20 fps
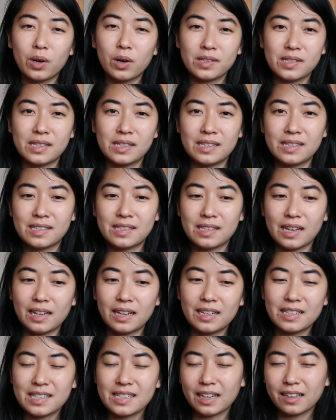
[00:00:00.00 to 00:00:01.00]
works is
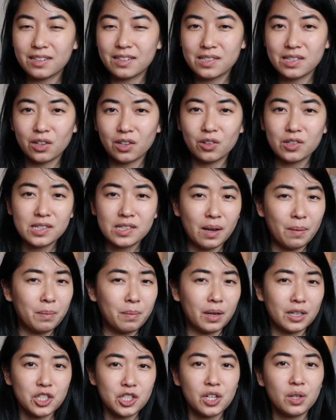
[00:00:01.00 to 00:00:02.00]
it's like a zero-sum
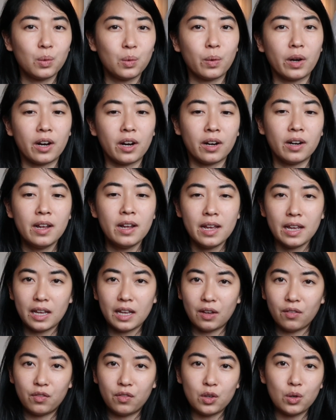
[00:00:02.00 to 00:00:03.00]
budget where
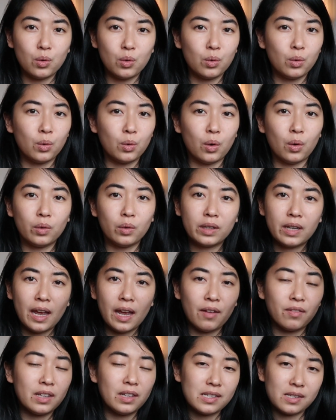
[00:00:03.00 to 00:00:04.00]
if you only
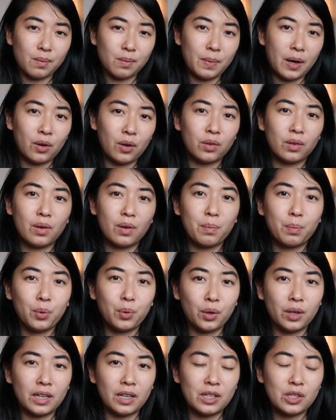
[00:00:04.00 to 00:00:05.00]
have this amount
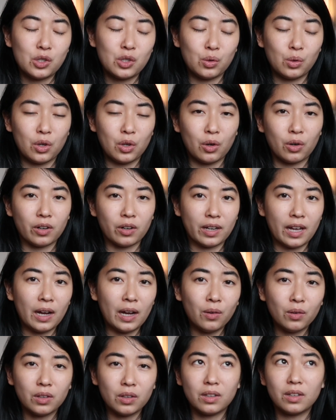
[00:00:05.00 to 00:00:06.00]
put into your
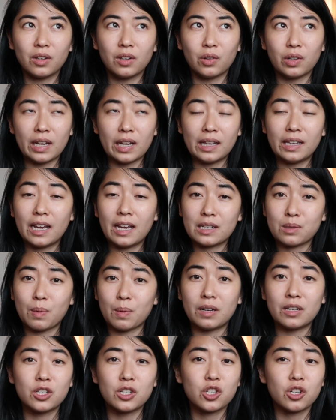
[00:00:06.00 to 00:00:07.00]
account, your daily
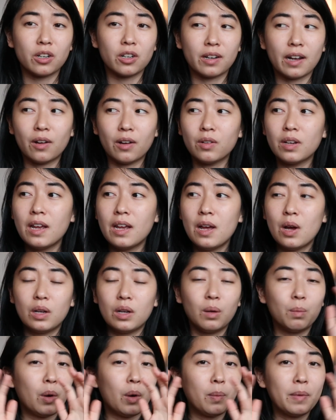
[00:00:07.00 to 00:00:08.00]
expenditure account,
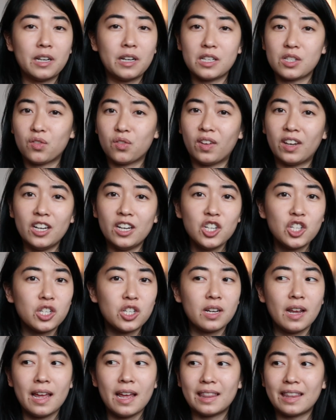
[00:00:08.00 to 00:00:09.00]
the moment it's
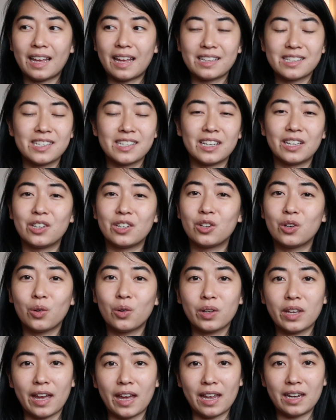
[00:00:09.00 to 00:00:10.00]
finished, that's it. You
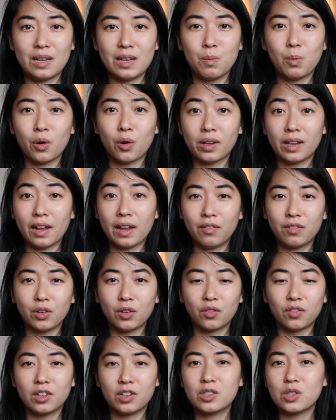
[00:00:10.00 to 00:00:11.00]
don't get any more left
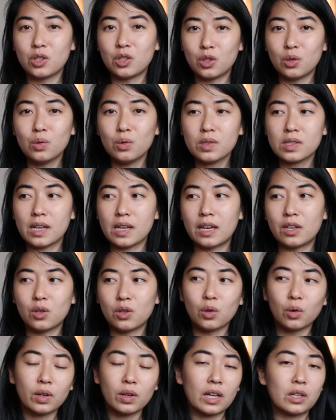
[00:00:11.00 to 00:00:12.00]
over to use, and you
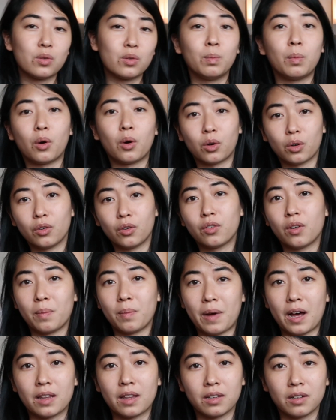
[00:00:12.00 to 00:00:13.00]
don't get to borrow from
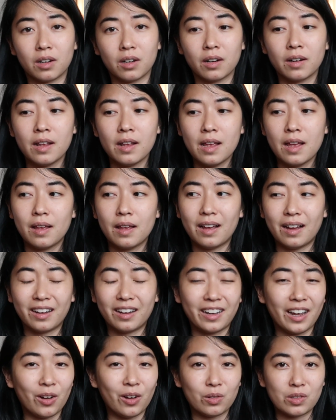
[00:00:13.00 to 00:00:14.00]
other
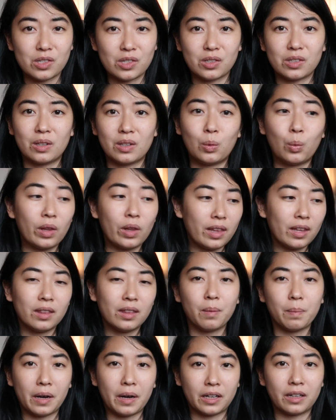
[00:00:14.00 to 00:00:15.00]
accounts within
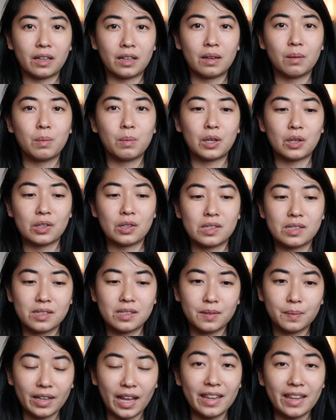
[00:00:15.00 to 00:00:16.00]
the bucket,
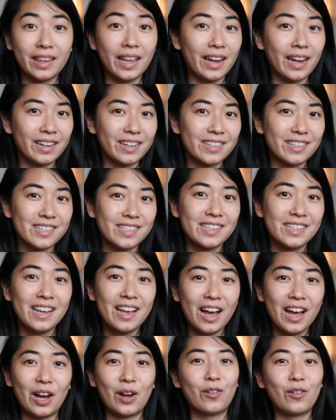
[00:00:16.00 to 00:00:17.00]
because that is
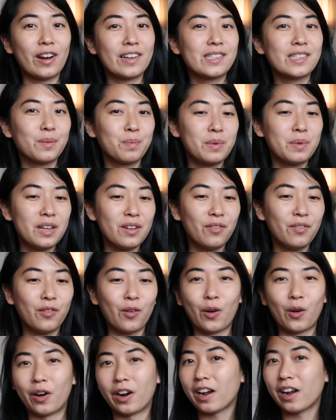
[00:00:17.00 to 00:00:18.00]
a recipe
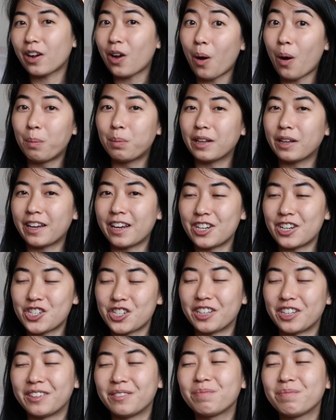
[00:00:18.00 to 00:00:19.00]
for
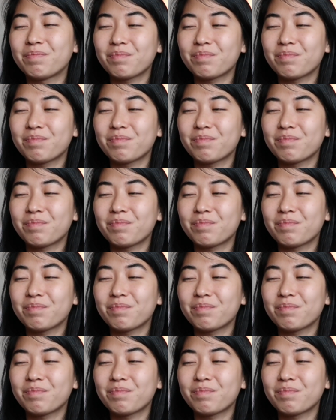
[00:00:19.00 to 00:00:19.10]
complication.